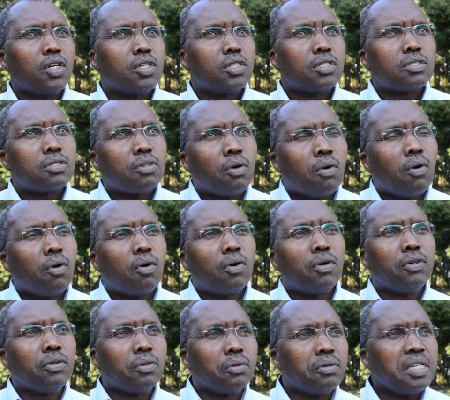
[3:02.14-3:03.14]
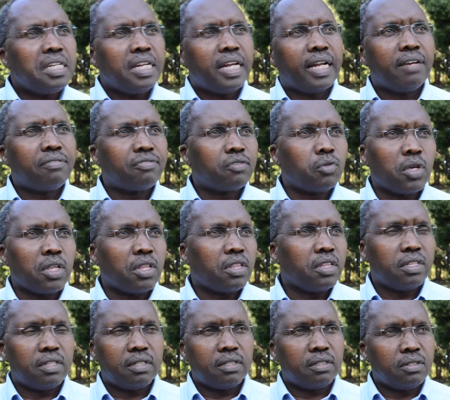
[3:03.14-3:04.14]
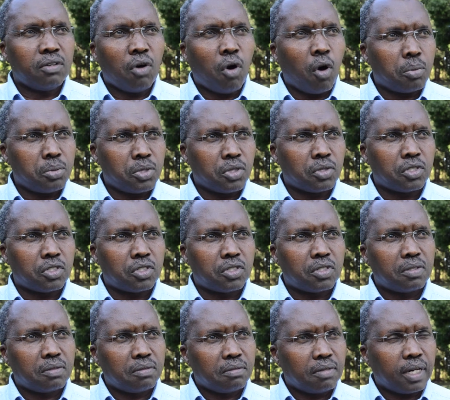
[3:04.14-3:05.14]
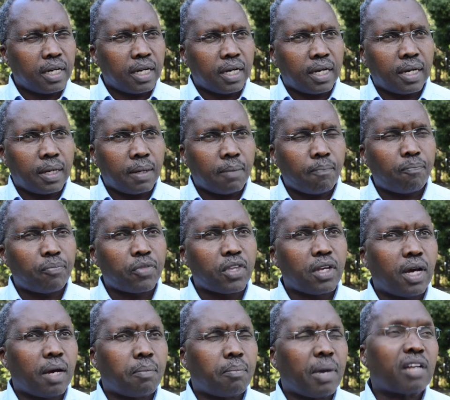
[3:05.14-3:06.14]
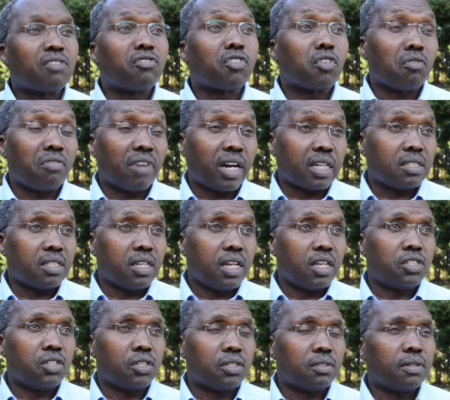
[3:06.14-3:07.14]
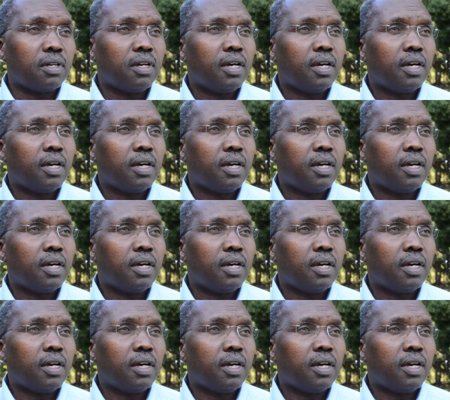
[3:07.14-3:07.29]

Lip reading: So you're really left with no options apart from vaccination.